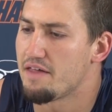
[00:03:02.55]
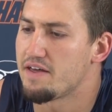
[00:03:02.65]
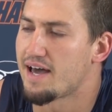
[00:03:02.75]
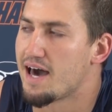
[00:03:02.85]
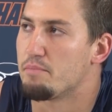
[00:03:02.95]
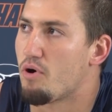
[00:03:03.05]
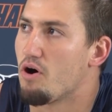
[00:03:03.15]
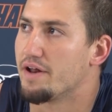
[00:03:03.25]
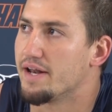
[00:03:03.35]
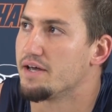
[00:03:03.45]
I think it had a
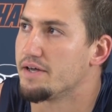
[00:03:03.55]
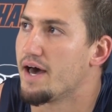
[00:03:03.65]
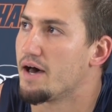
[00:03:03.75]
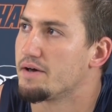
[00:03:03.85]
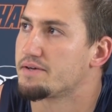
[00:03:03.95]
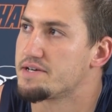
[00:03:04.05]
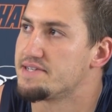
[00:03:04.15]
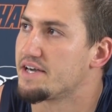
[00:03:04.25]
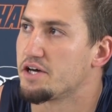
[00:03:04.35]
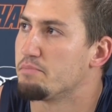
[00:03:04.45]
part in it, yeah, because
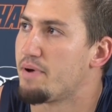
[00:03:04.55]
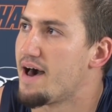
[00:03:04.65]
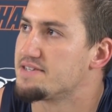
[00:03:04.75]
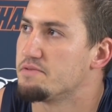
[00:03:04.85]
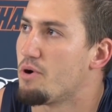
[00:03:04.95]
they couldn't pass the